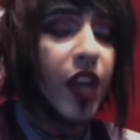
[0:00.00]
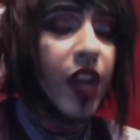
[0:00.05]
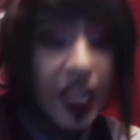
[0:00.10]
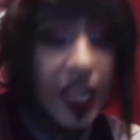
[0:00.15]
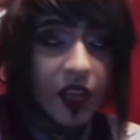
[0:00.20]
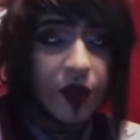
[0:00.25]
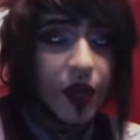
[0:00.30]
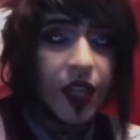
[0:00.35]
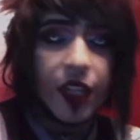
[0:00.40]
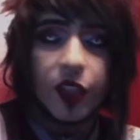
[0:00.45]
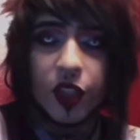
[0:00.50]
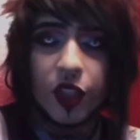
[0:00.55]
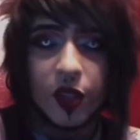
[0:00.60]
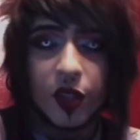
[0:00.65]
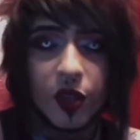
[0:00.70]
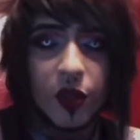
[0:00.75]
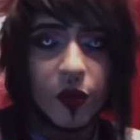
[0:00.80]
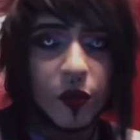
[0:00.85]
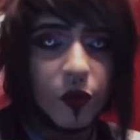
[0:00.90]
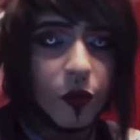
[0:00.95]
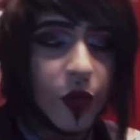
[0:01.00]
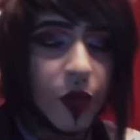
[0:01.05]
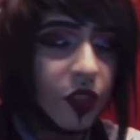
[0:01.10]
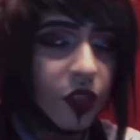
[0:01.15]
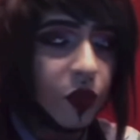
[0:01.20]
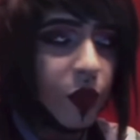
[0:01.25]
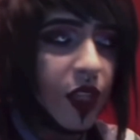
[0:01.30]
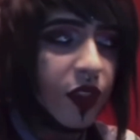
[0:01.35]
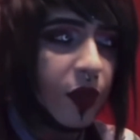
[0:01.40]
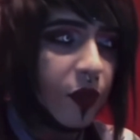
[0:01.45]
I'm about to
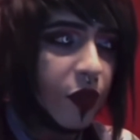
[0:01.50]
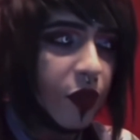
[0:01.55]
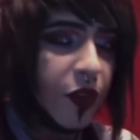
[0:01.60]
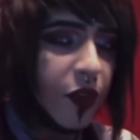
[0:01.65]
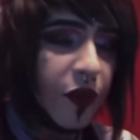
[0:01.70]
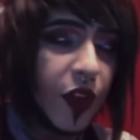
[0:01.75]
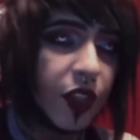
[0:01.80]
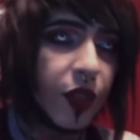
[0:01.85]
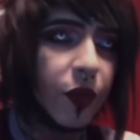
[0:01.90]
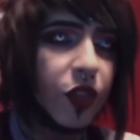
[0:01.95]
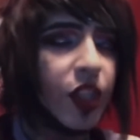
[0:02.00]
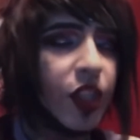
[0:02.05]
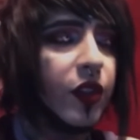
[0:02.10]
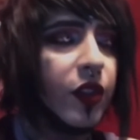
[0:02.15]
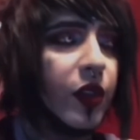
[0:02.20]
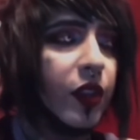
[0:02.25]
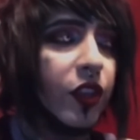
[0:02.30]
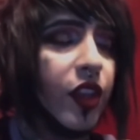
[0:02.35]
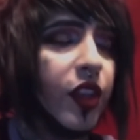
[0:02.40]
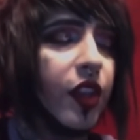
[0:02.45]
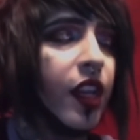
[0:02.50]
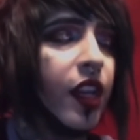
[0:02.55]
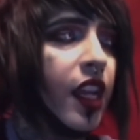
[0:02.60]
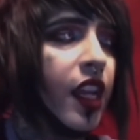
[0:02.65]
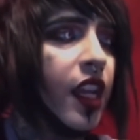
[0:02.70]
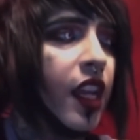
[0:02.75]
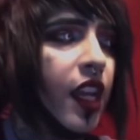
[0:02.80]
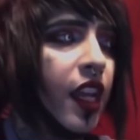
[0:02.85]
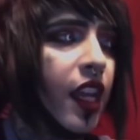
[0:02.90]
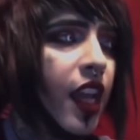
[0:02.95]
eradicate. Look at
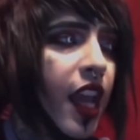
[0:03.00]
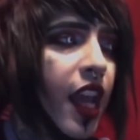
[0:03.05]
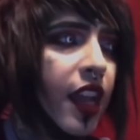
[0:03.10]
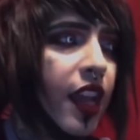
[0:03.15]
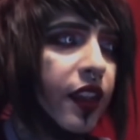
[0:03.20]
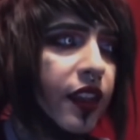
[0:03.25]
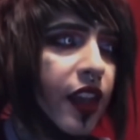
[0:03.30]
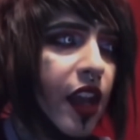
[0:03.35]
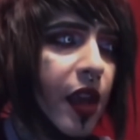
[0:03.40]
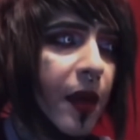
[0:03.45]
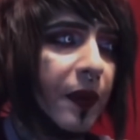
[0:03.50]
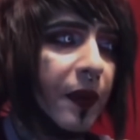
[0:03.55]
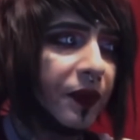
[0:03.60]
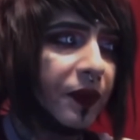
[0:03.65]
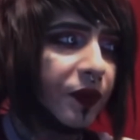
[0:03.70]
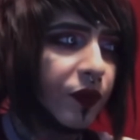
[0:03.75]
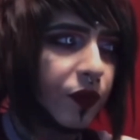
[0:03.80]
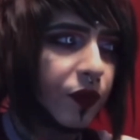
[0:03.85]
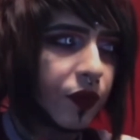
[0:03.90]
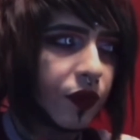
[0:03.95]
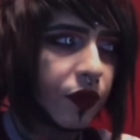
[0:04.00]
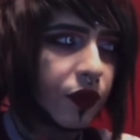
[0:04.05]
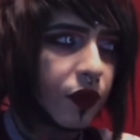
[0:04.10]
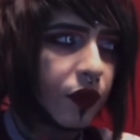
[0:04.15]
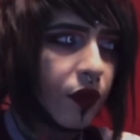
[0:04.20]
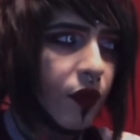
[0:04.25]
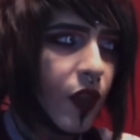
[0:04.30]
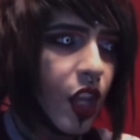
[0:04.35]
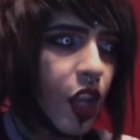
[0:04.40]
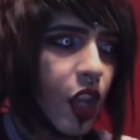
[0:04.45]
me, I'm beautiful, not a
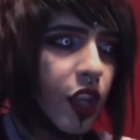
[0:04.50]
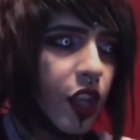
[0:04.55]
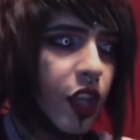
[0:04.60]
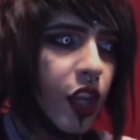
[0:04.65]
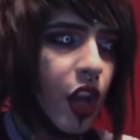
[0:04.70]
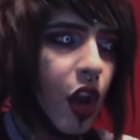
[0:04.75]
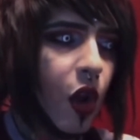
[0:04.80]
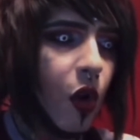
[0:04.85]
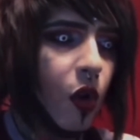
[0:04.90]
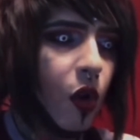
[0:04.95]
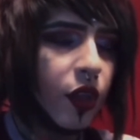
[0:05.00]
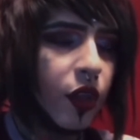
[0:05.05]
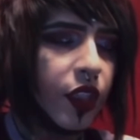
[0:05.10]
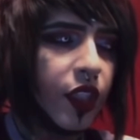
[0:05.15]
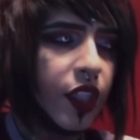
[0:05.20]
suspect of rape.